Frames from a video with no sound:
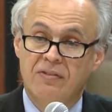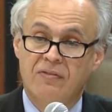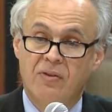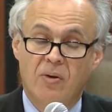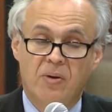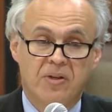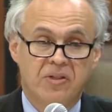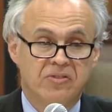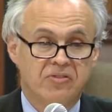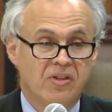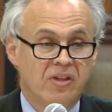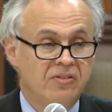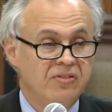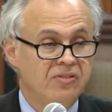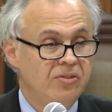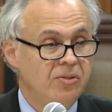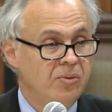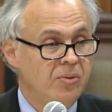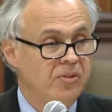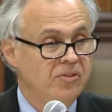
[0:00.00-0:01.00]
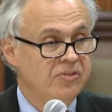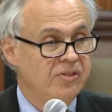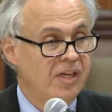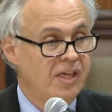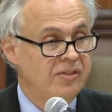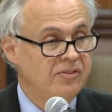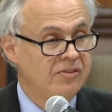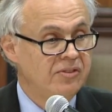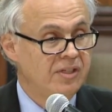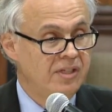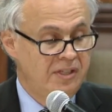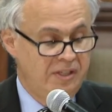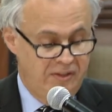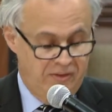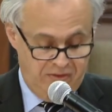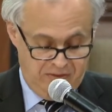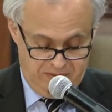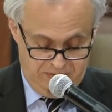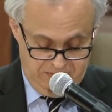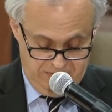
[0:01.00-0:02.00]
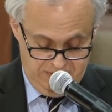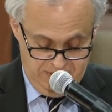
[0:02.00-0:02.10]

focused on suicide studies